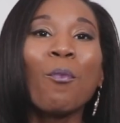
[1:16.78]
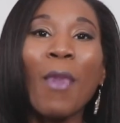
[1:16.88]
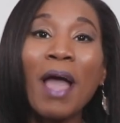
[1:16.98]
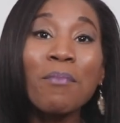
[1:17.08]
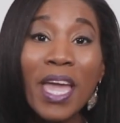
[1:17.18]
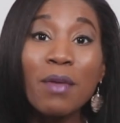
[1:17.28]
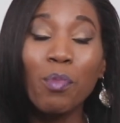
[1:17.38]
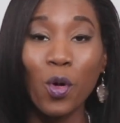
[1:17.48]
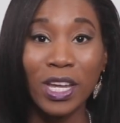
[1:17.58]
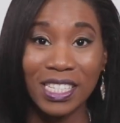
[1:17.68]
My main
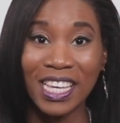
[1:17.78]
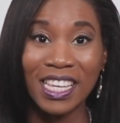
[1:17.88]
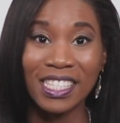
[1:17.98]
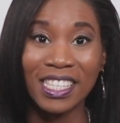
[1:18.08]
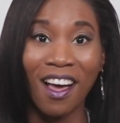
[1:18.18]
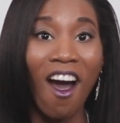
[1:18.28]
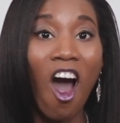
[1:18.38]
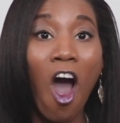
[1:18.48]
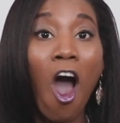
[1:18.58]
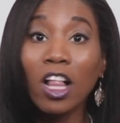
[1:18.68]
point is,
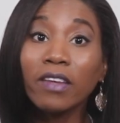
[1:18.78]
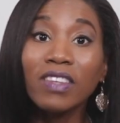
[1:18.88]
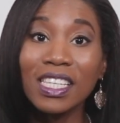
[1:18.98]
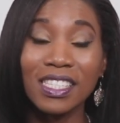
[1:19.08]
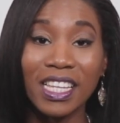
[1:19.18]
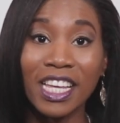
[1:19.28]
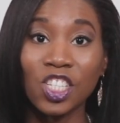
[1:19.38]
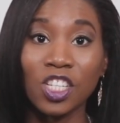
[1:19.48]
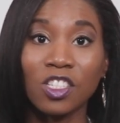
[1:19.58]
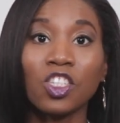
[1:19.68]
all of these
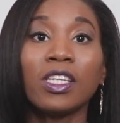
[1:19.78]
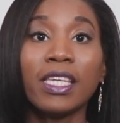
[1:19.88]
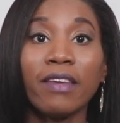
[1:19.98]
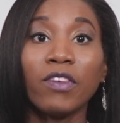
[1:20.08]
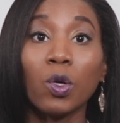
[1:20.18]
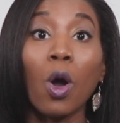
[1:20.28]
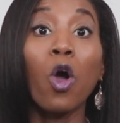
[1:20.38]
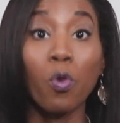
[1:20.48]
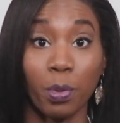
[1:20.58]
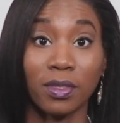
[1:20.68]
stages should give you
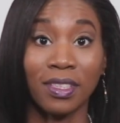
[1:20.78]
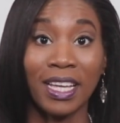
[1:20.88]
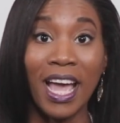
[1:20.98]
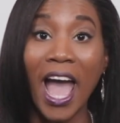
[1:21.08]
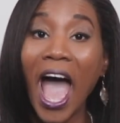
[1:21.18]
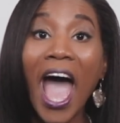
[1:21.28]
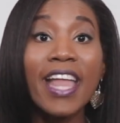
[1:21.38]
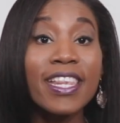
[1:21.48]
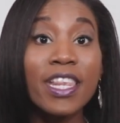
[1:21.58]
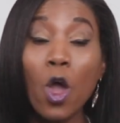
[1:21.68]
hope.
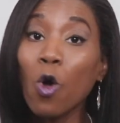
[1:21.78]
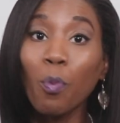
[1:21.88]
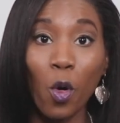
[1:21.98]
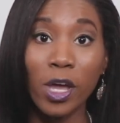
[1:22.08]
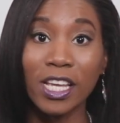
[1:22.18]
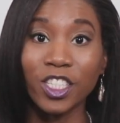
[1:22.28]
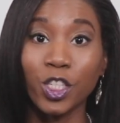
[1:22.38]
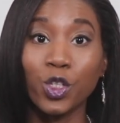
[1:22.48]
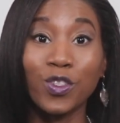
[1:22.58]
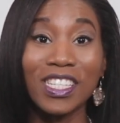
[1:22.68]
At no point
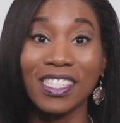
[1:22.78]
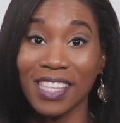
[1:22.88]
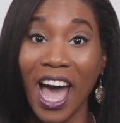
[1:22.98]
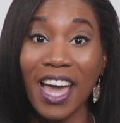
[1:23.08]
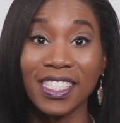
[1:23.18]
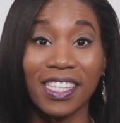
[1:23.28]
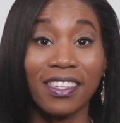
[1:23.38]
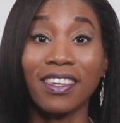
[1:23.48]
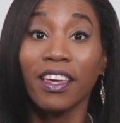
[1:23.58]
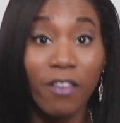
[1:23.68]
should you decide to
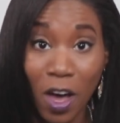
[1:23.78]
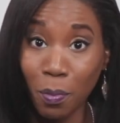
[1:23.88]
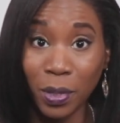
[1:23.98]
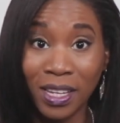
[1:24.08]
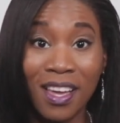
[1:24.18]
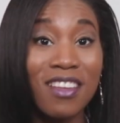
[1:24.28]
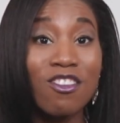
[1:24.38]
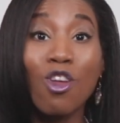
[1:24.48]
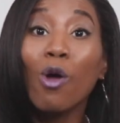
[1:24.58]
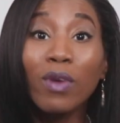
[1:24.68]
give up.
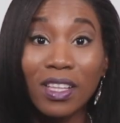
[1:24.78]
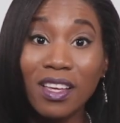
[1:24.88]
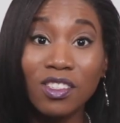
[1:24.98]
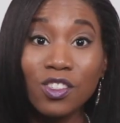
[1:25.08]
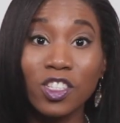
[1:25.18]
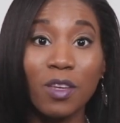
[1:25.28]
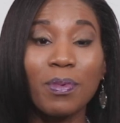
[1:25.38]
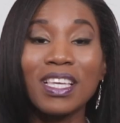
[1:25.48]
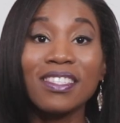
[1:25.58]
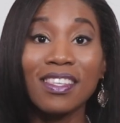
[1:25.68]
No relationship
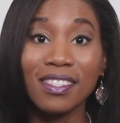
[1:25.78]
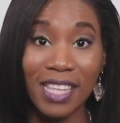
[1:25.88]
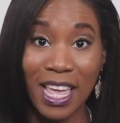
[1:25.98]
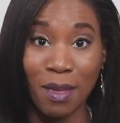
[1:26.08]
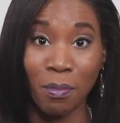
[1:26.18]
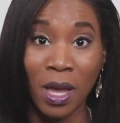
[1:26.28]
is the same.